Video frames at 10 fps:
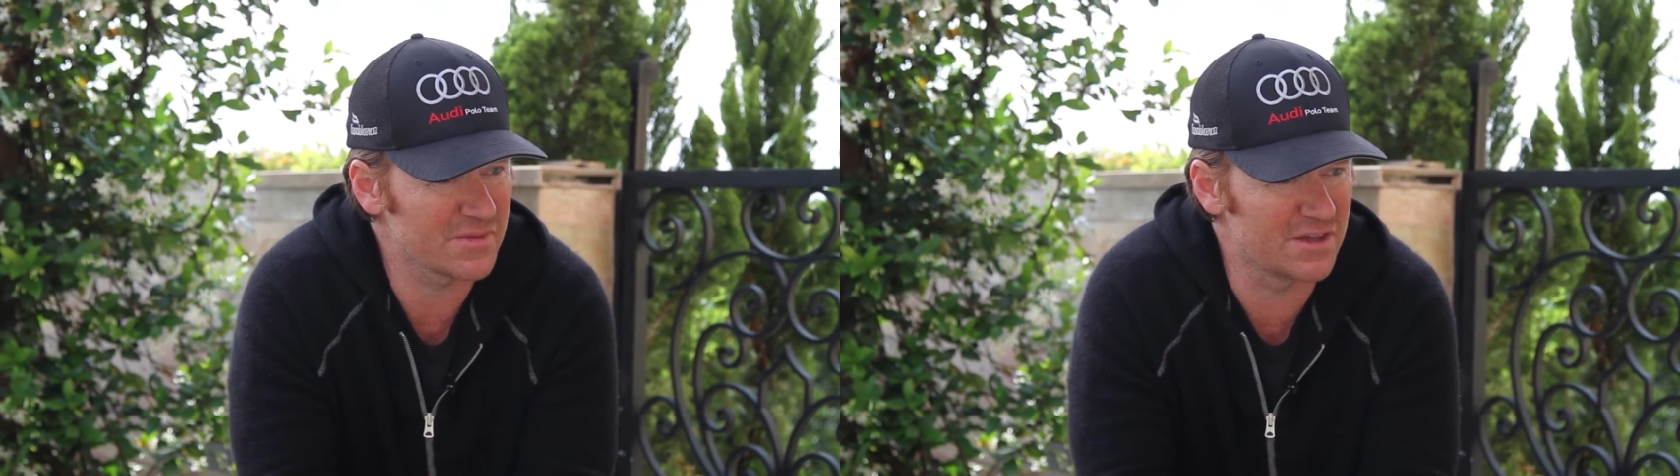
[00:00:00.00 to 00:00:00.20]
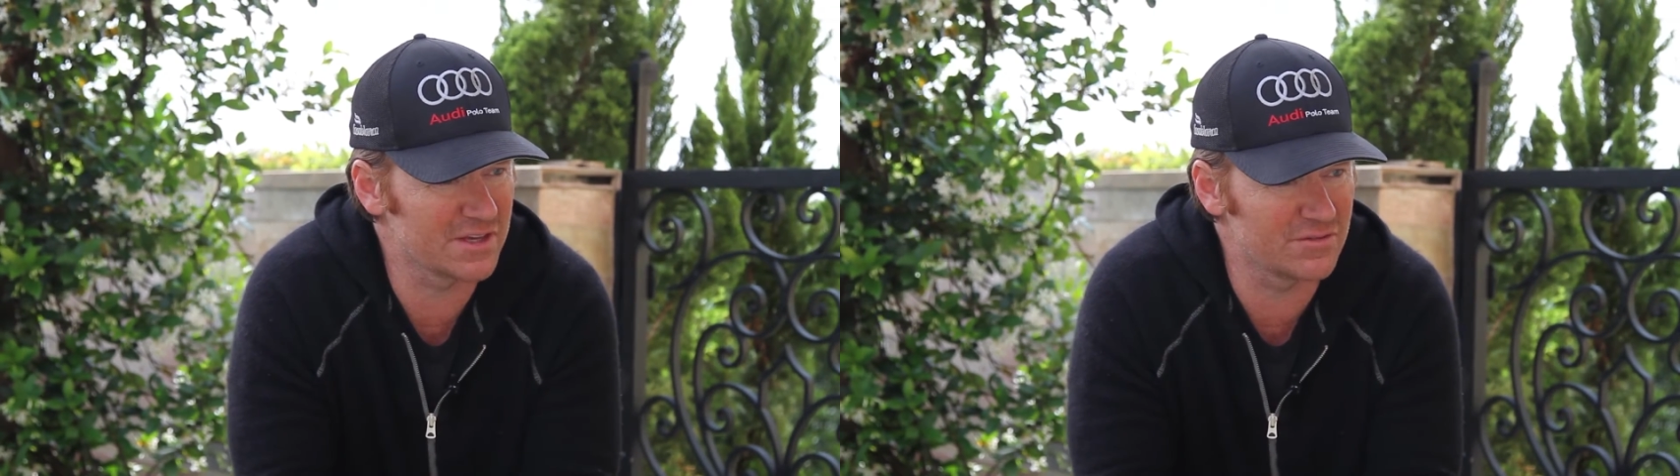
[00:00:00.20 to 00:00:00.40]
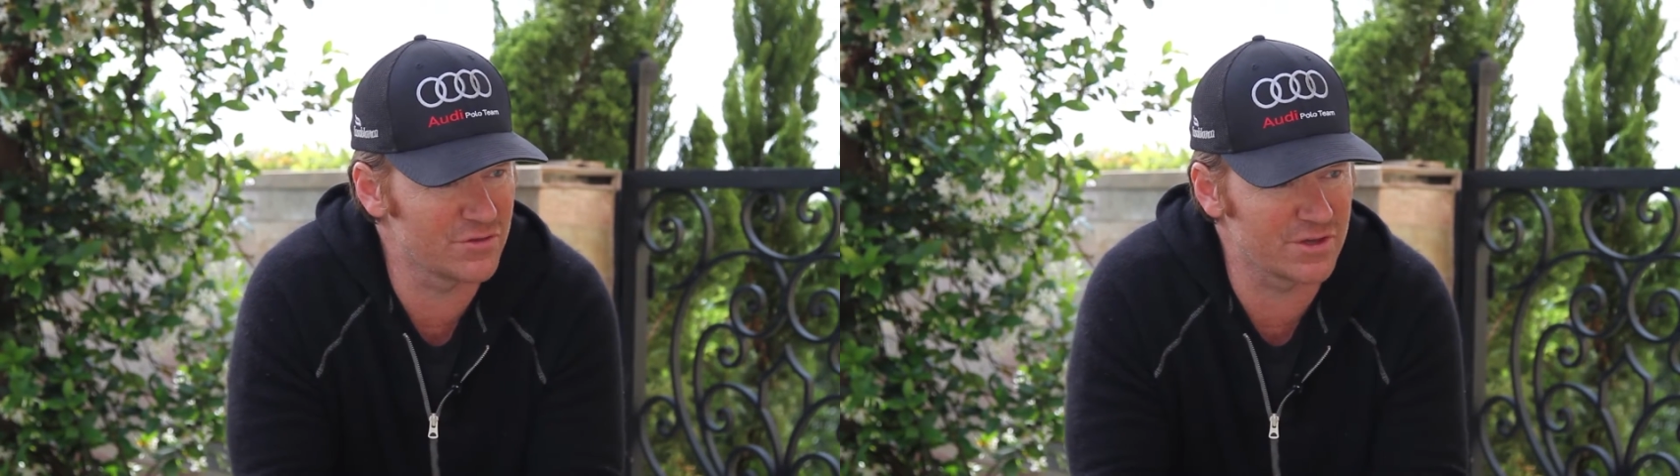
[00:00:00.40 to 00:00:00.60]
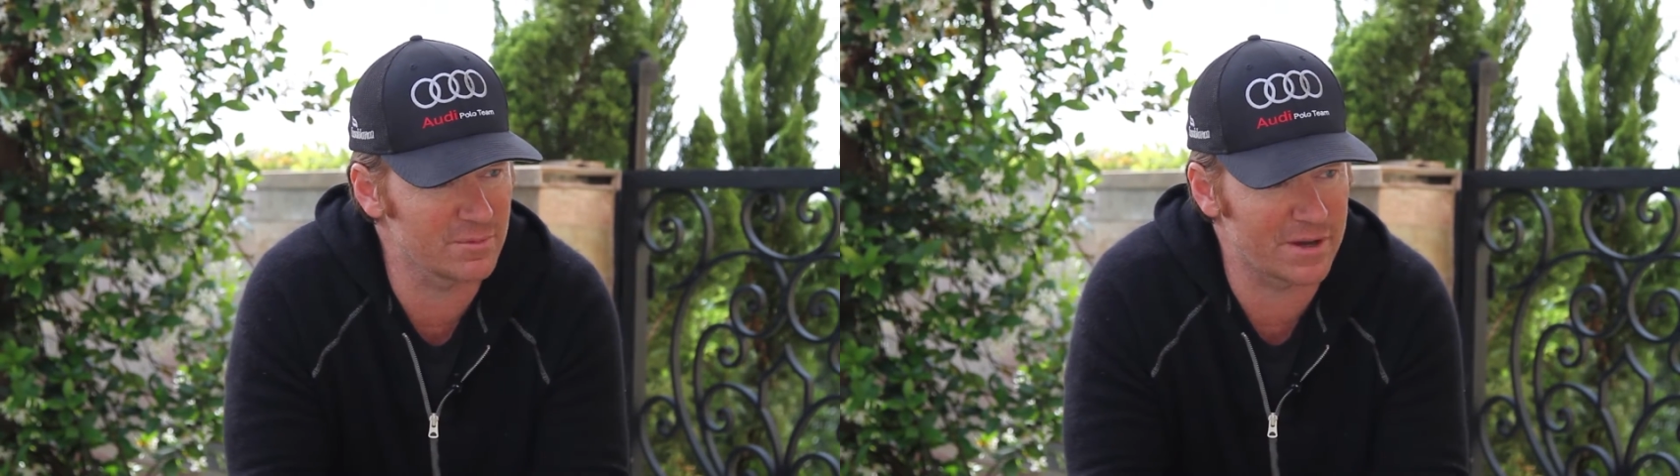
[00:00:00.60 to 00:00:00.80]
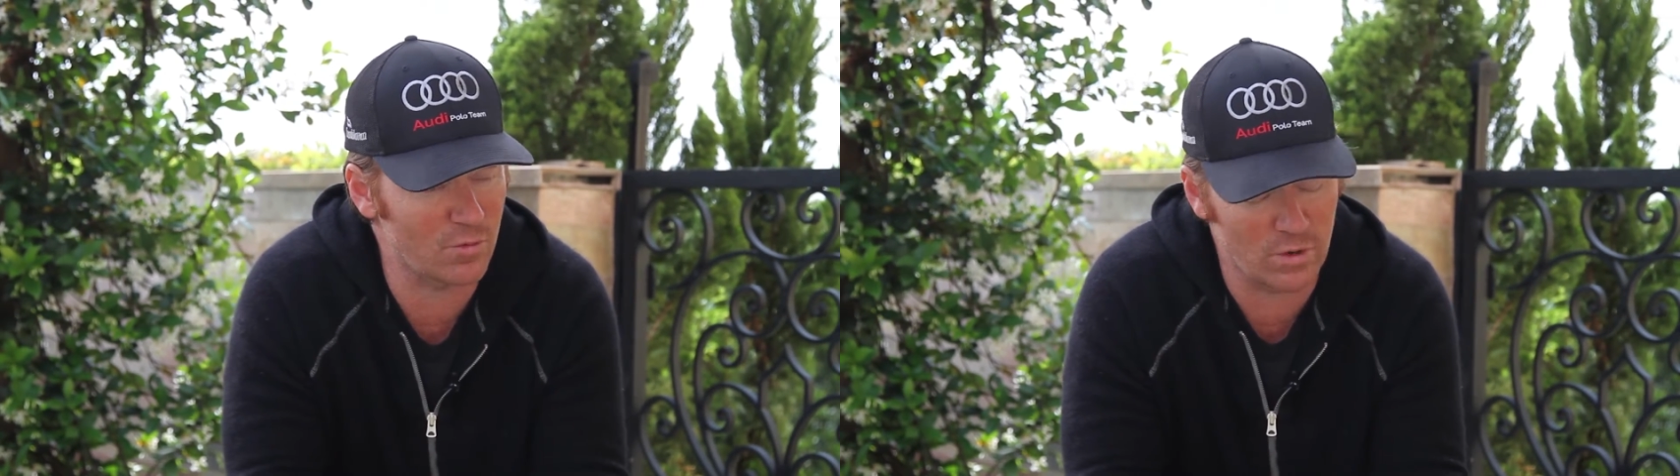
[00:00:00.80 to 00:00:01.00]
I think if you think
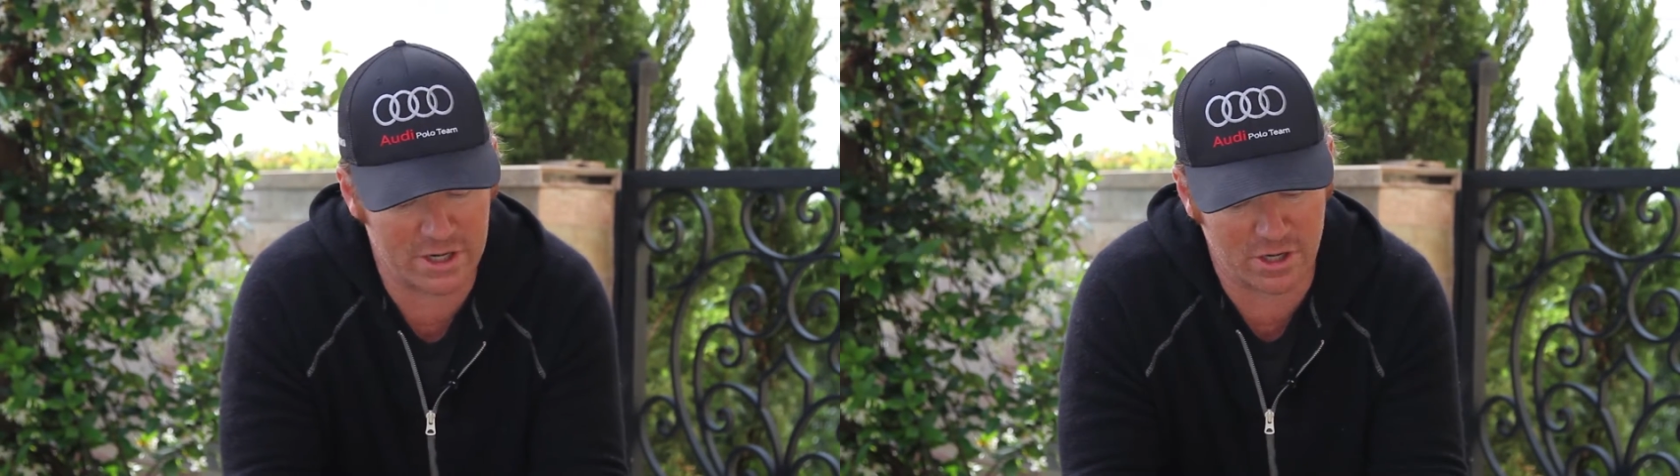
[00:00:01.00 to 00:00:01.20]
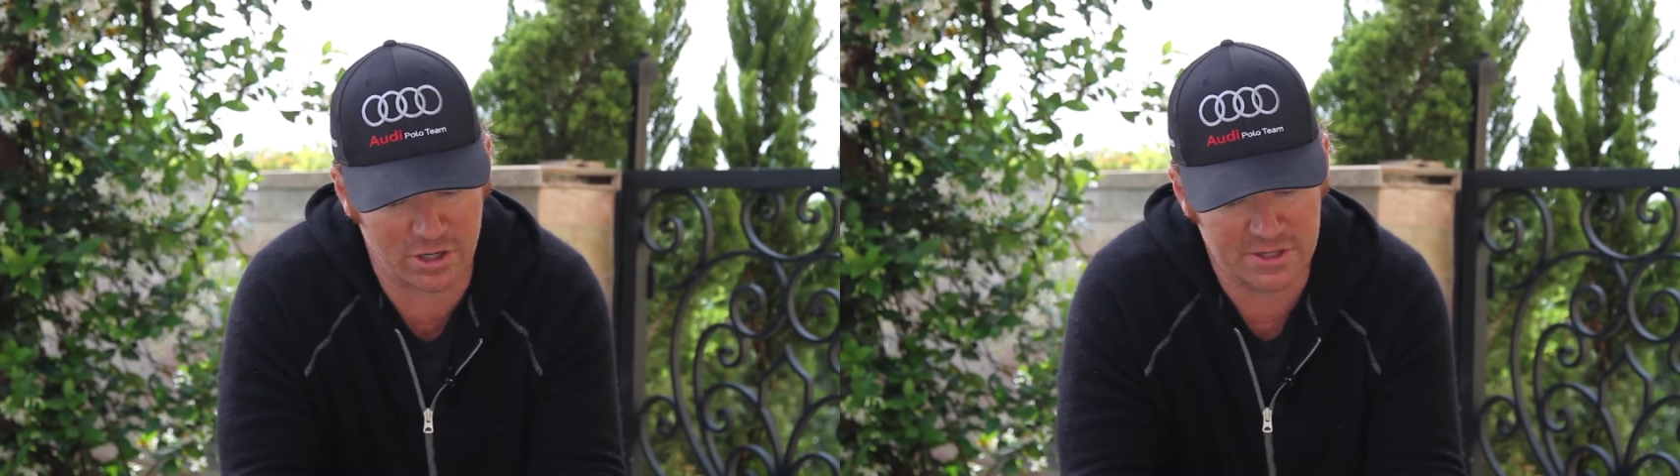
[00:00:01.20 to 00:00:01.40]
about where